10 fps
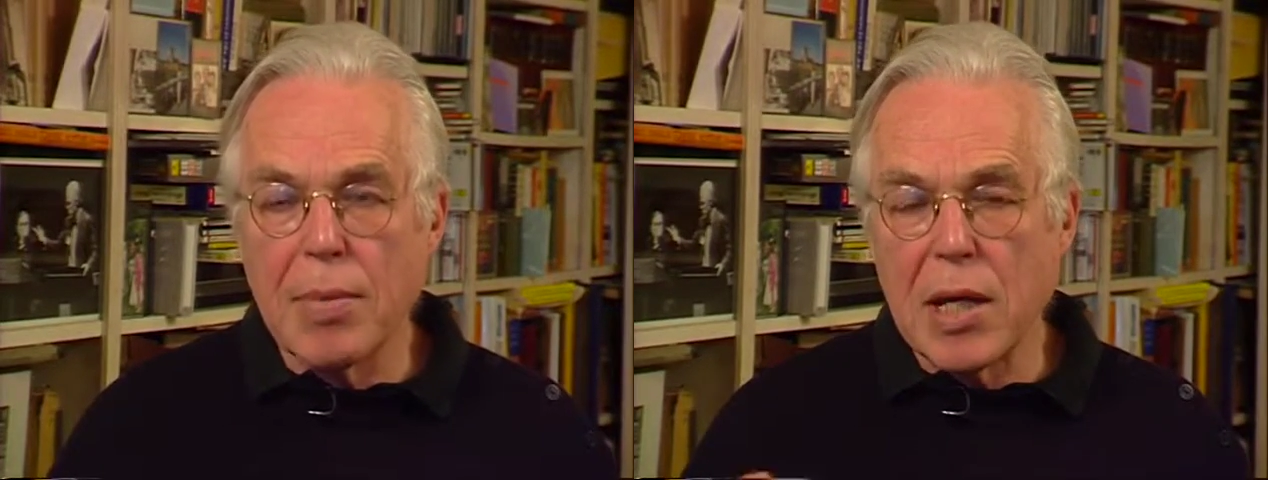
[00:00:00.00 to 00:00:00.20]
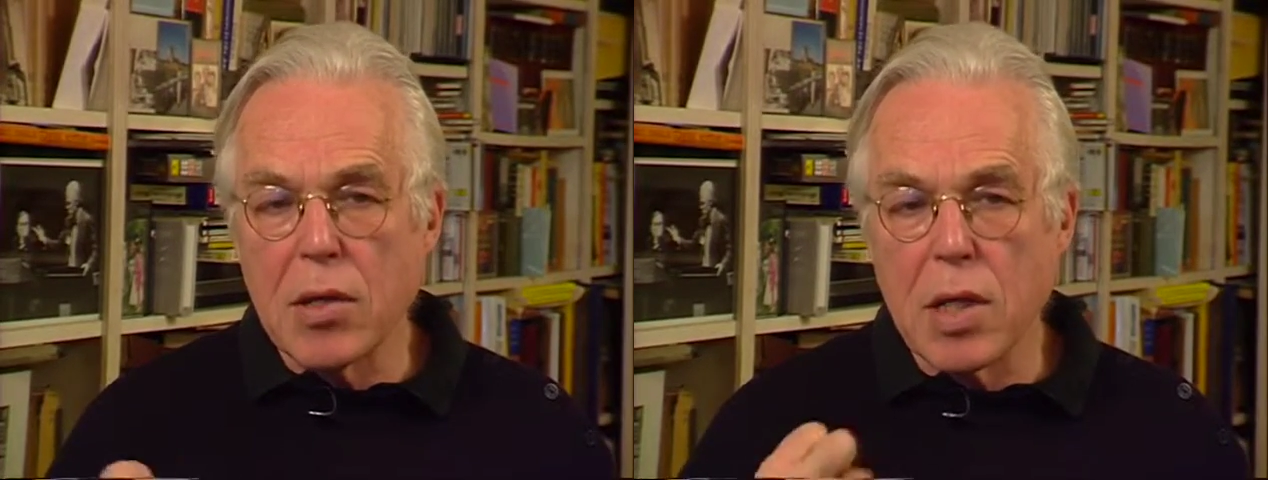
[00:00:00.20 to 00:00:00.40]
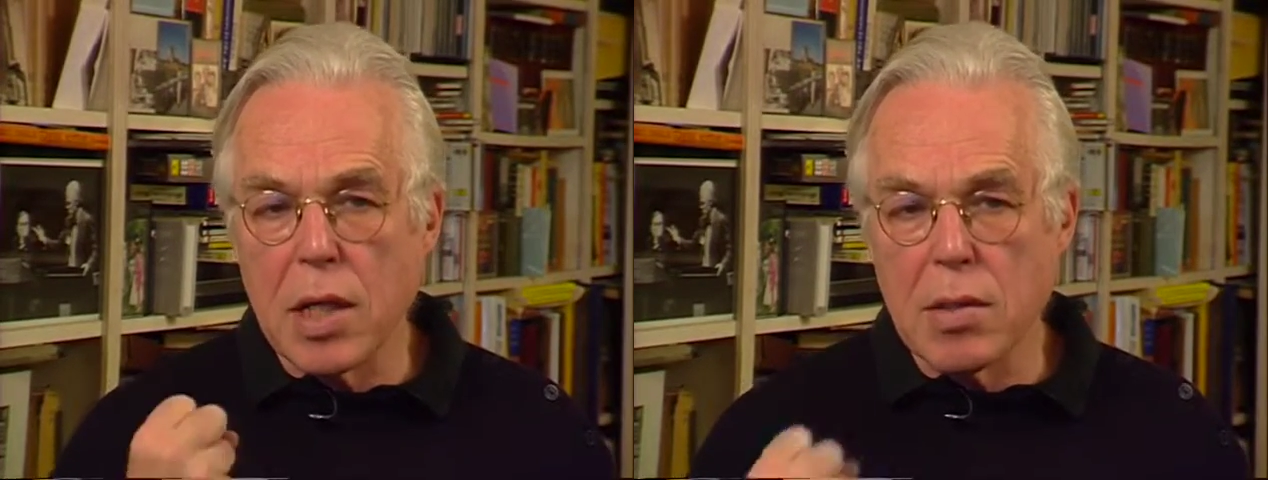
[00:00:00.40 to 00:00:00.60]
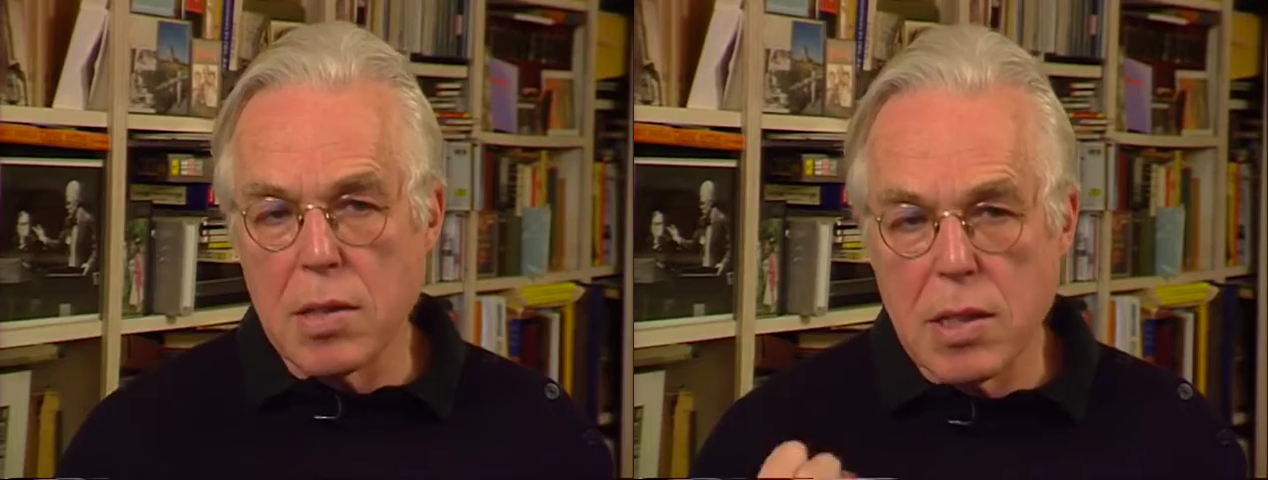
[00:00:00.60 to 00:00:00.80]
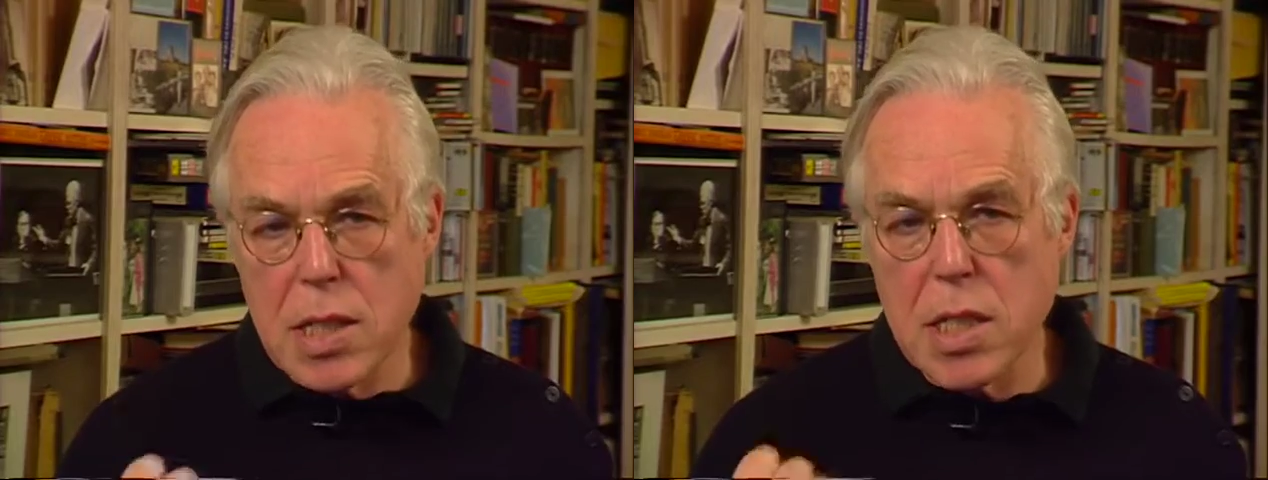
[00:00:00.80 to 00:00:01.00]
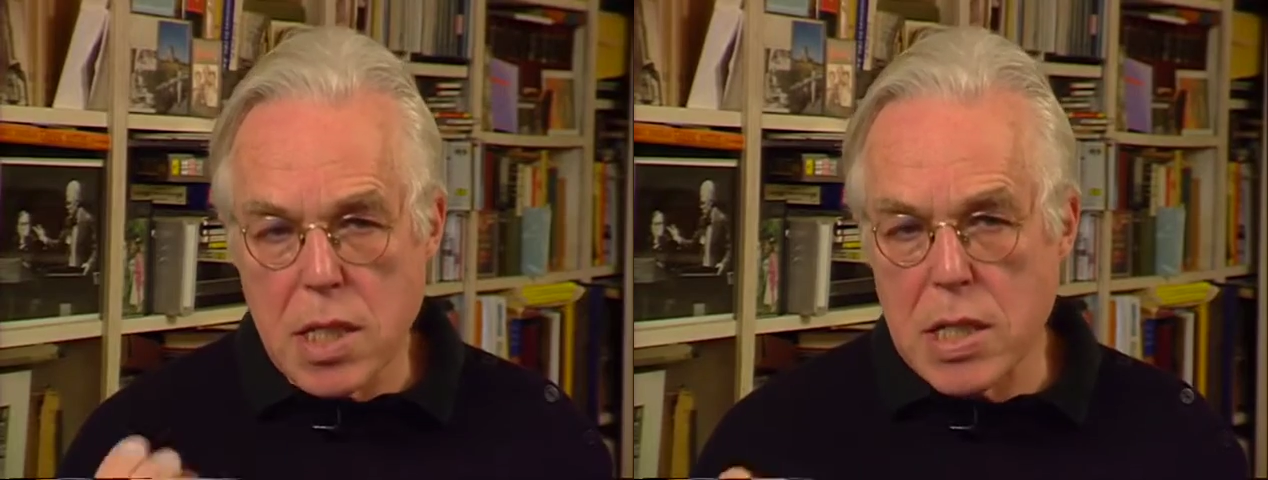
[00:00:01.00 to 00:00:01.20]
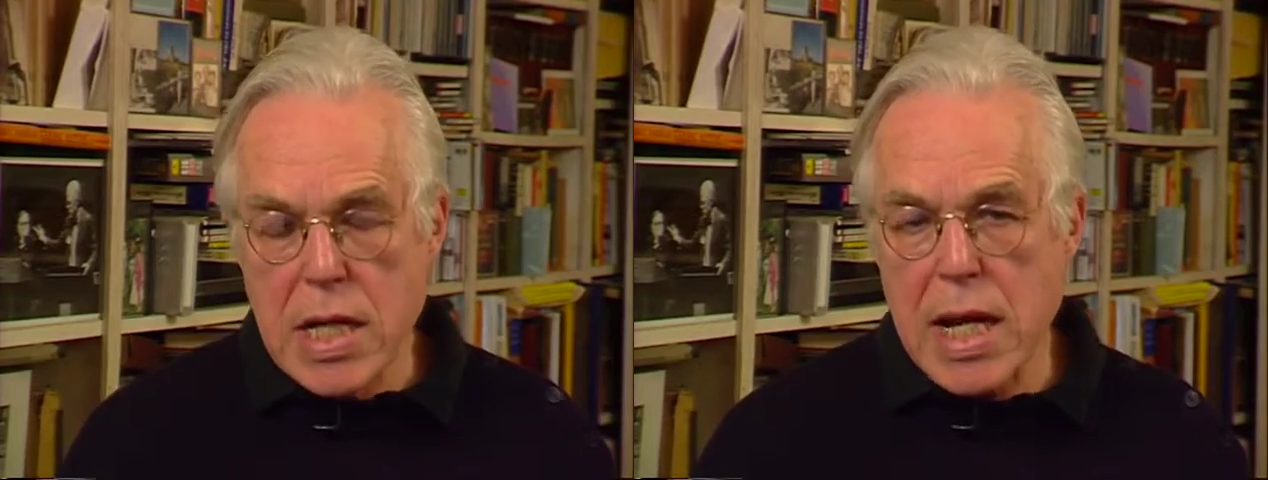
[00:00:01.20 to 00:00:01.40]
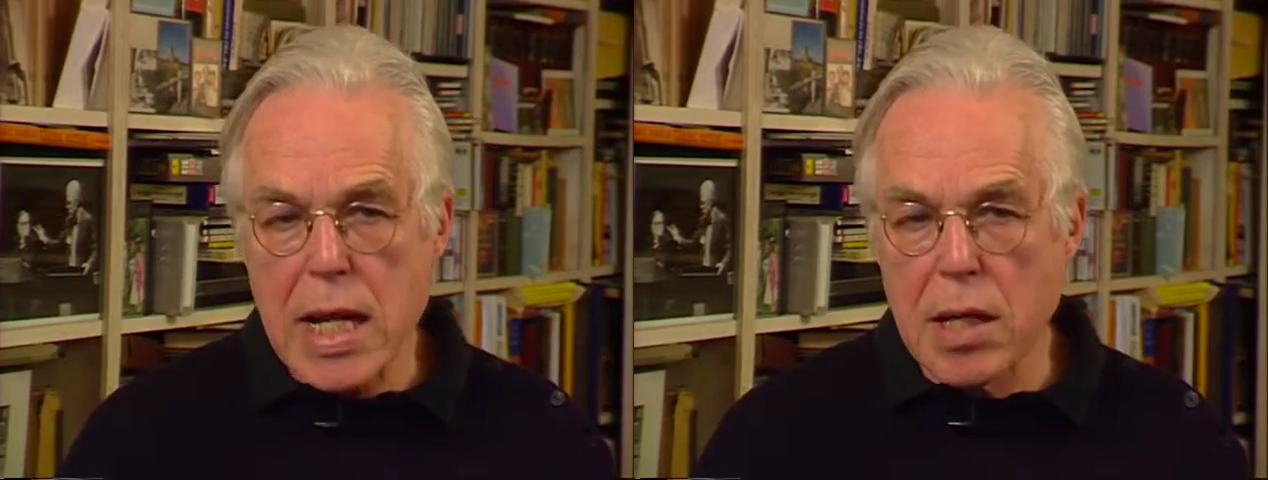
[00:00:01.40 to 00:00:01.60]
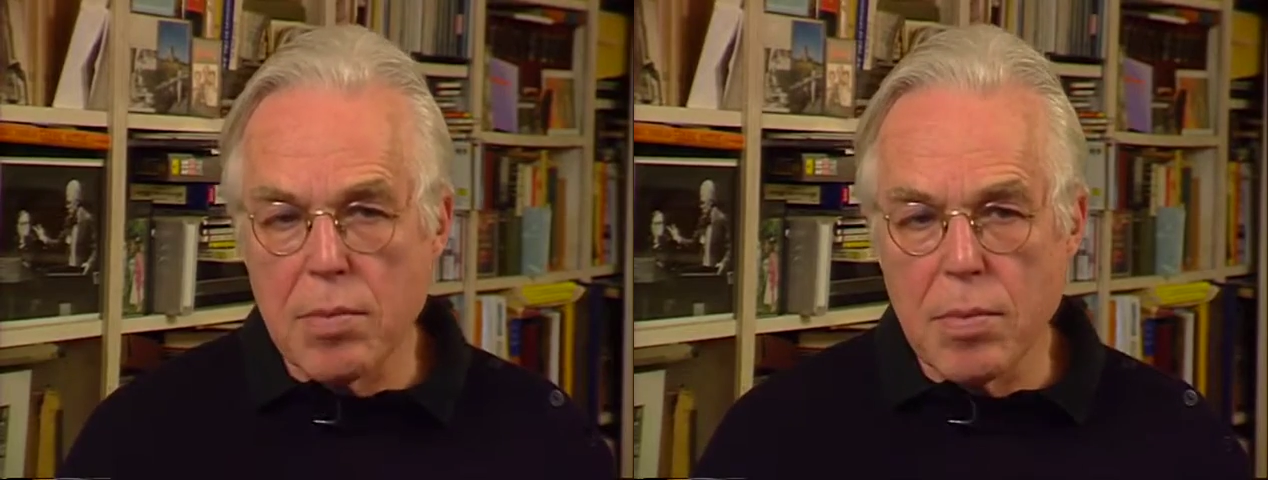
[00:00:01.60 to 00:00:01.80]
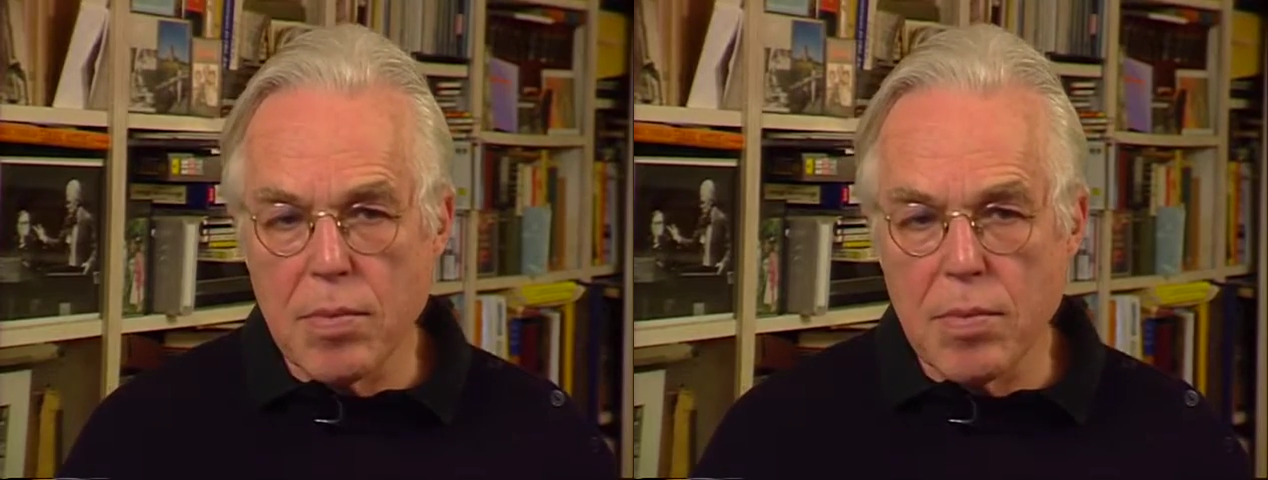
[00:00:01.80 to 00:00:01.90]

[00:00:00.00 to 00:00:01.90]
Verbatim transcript: based on need,